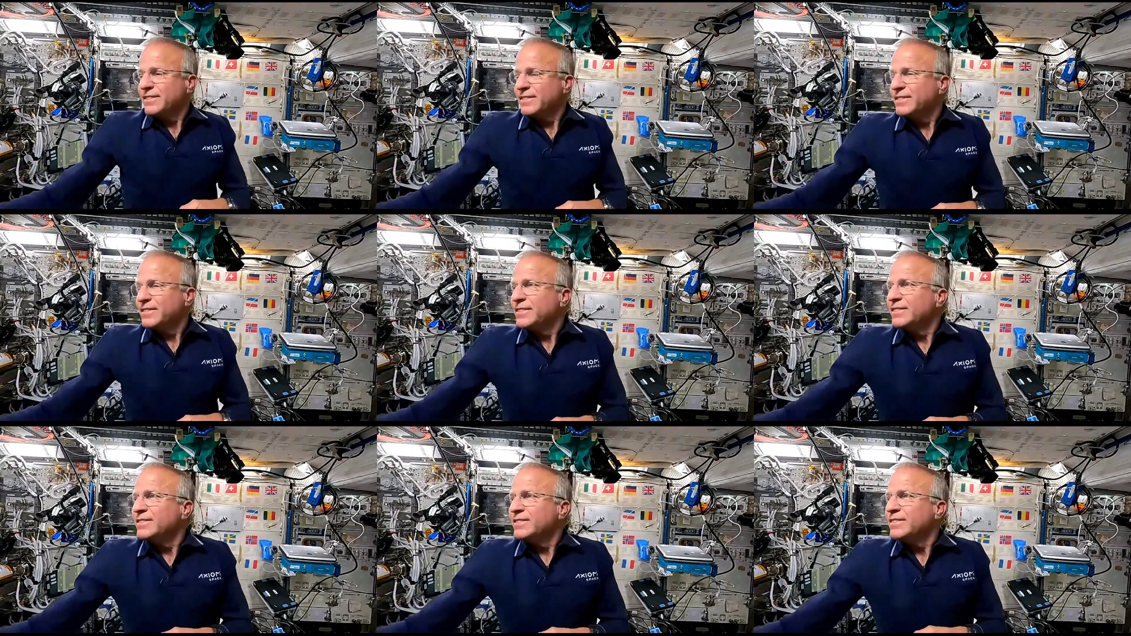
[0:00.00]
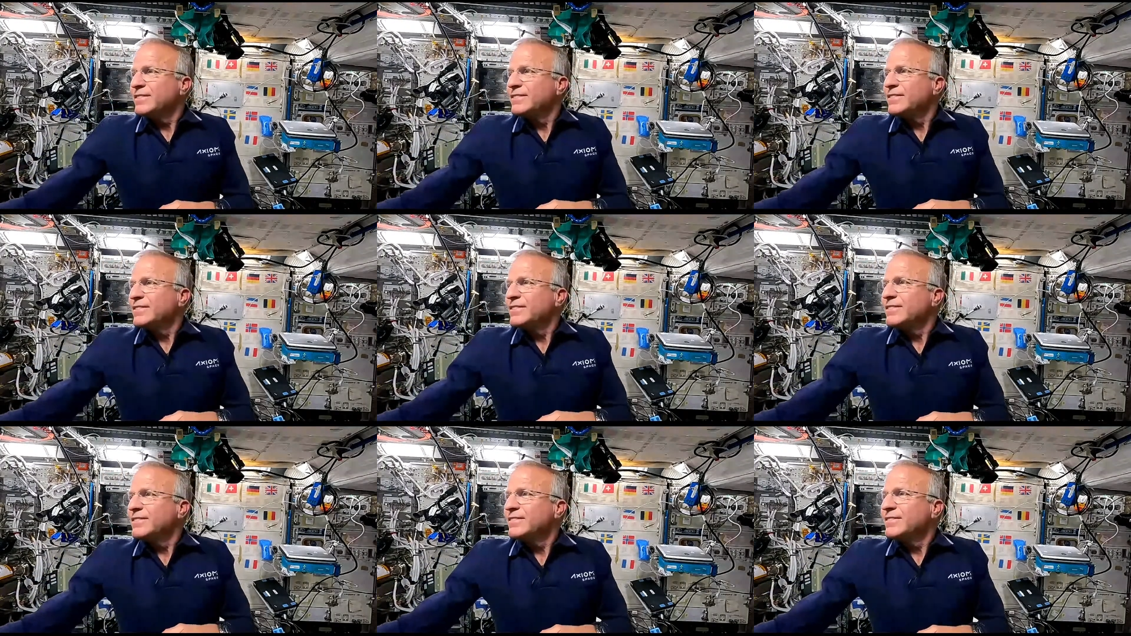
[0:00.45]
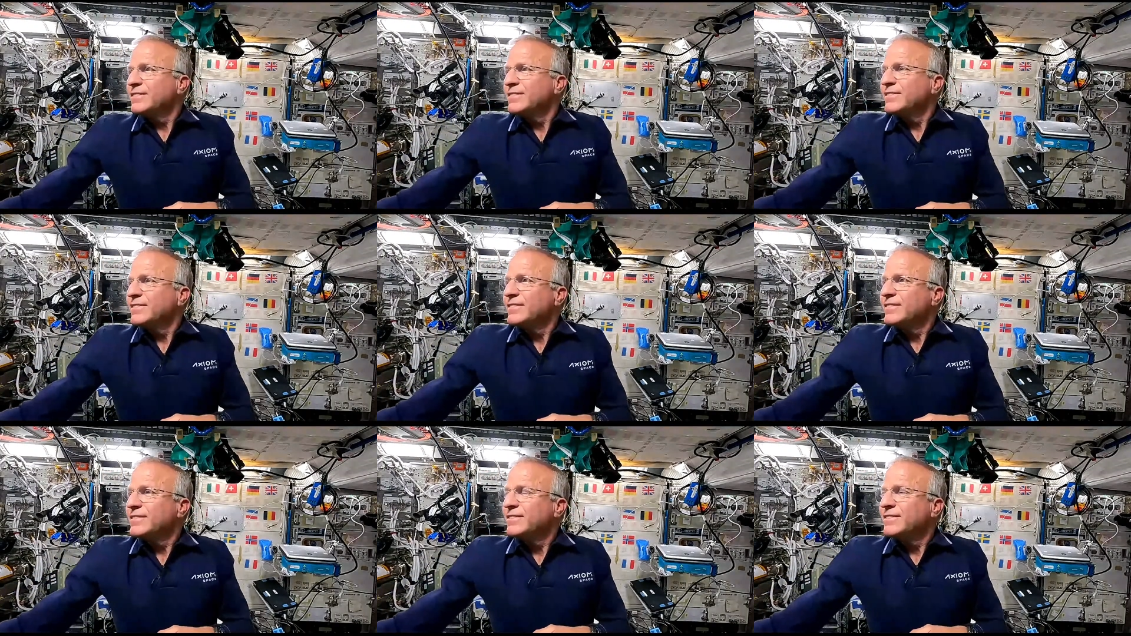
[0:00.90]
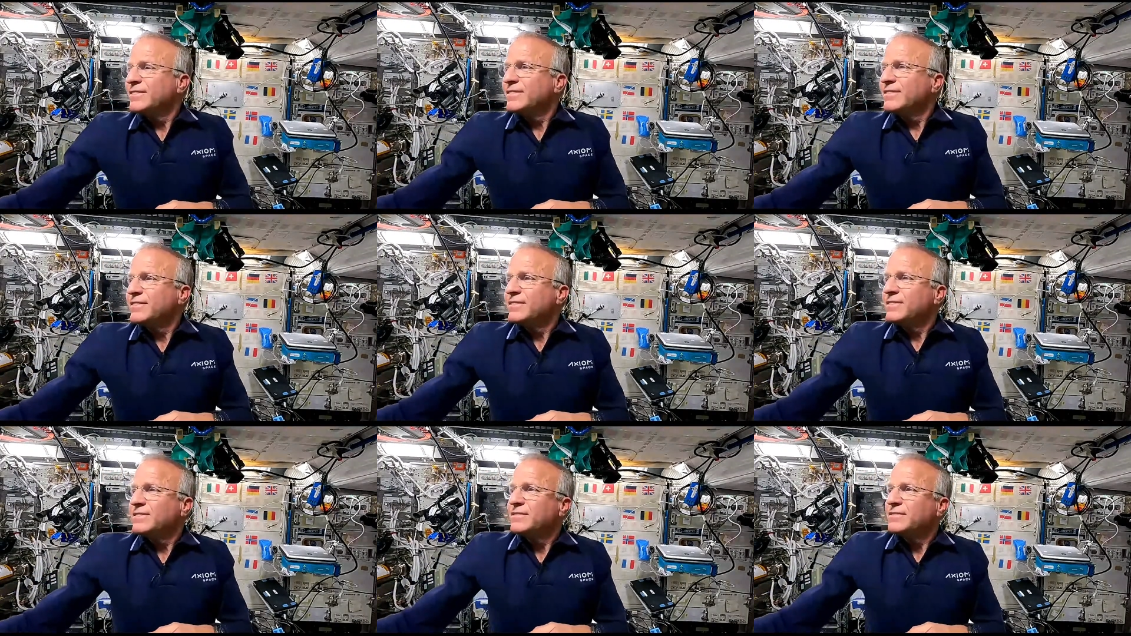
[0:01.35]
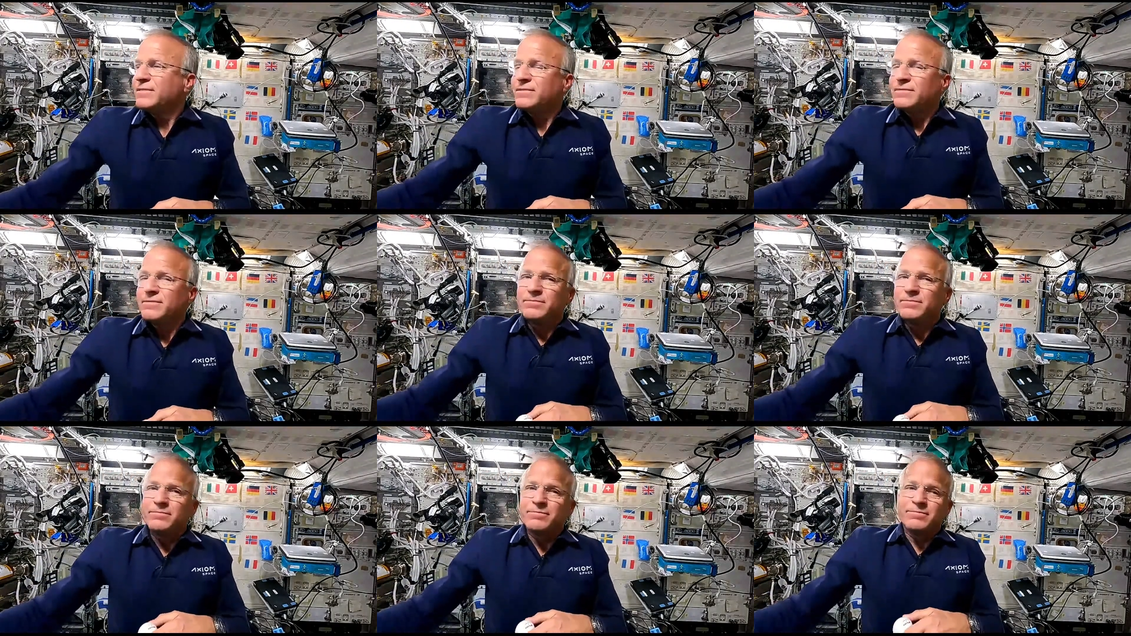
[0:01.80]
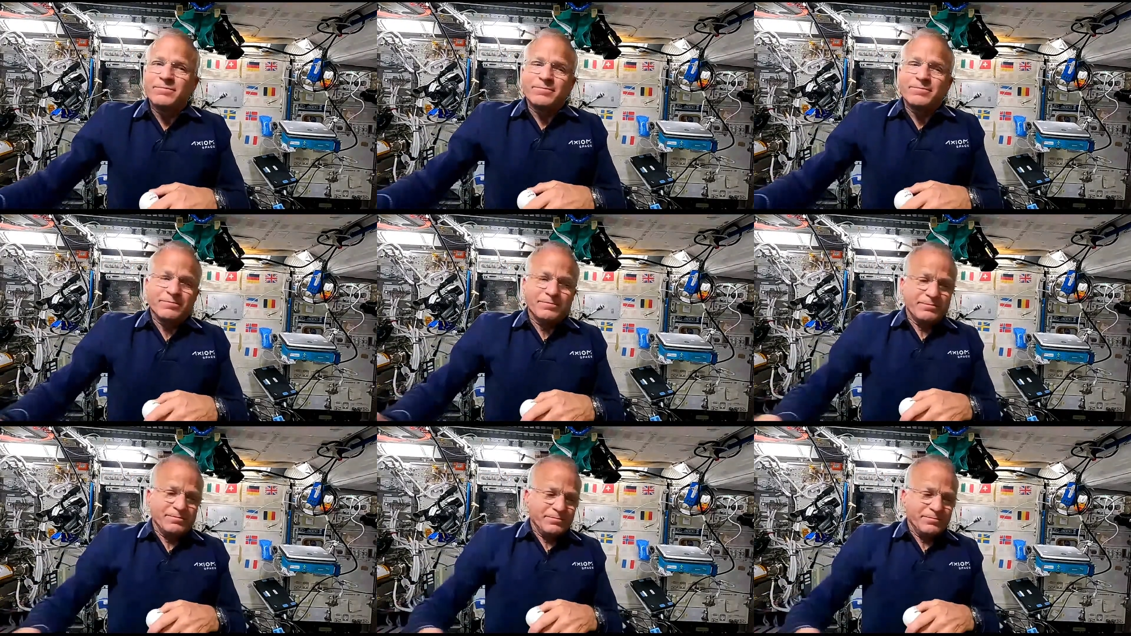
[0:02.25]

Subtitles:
No one is speaking in this clip.